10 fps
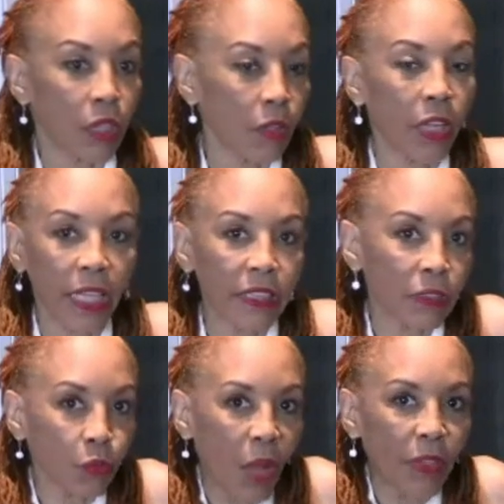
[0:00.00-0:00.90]

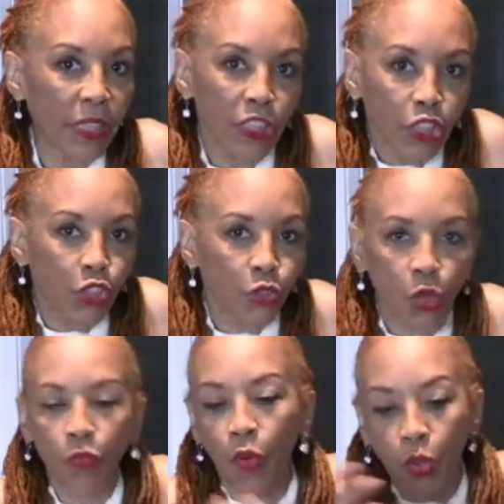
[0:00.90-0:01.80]
Whether it's his
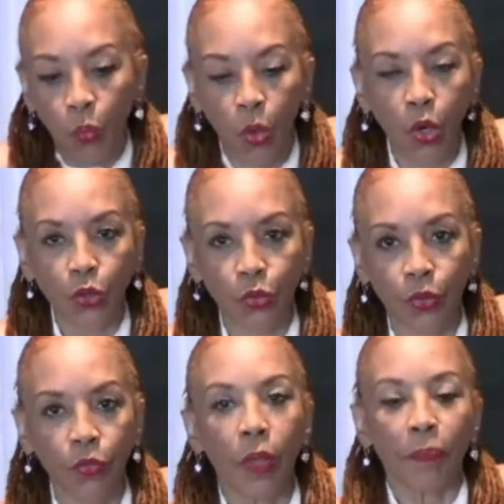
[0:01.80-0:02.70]
truth or the world
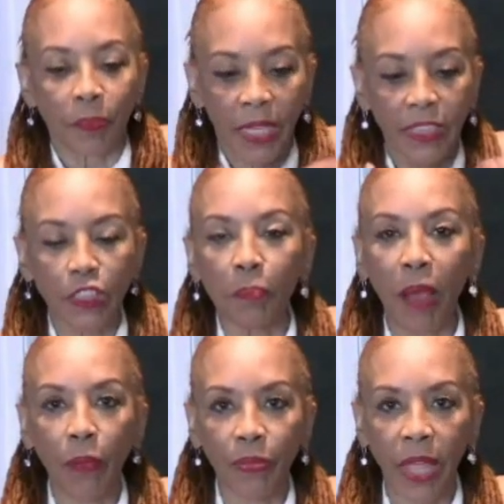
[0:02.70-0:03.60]
truth, it's
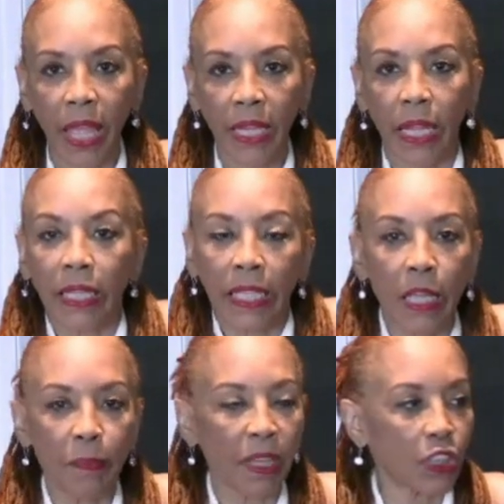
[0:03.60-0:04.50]
about that.
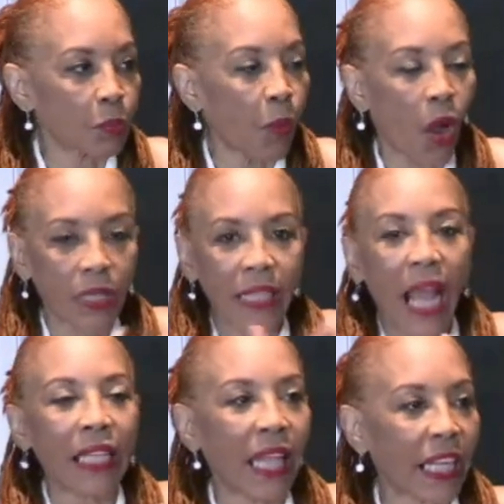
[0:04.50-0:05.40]
keeping a spark,
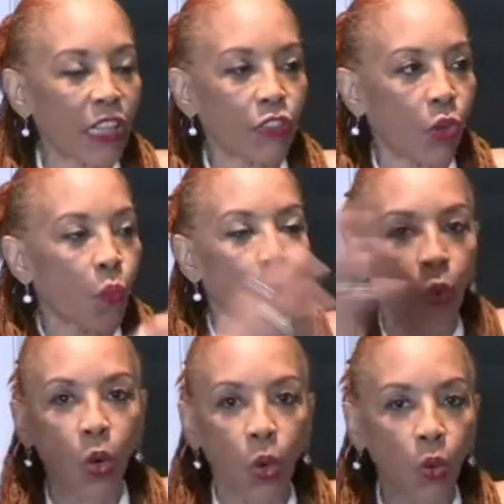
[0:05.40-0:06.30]
not letting the
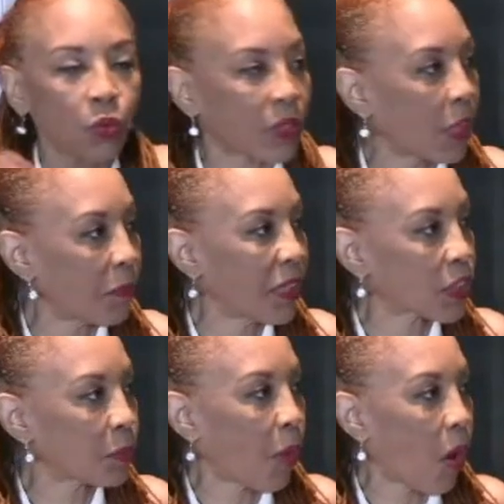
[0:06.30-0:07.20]
world dim
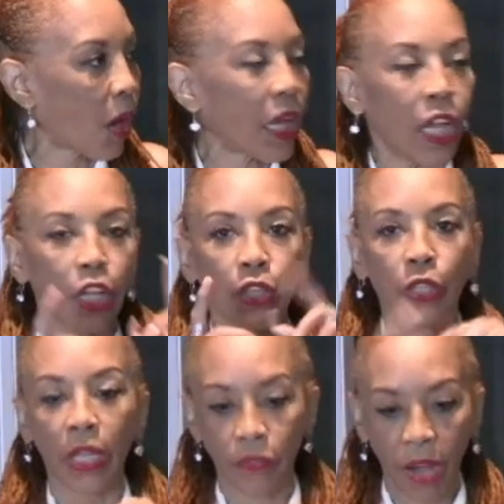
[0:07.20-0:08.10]
his spark,
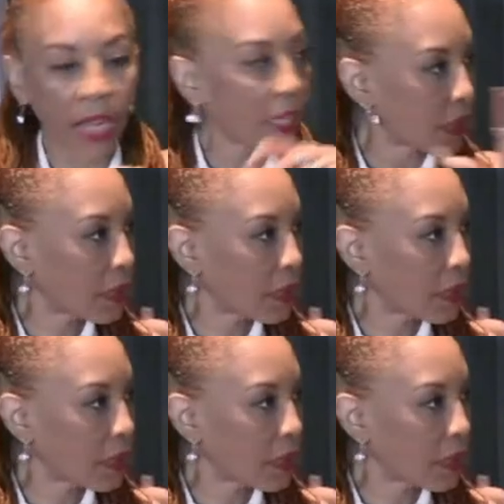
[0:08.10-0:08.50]
right?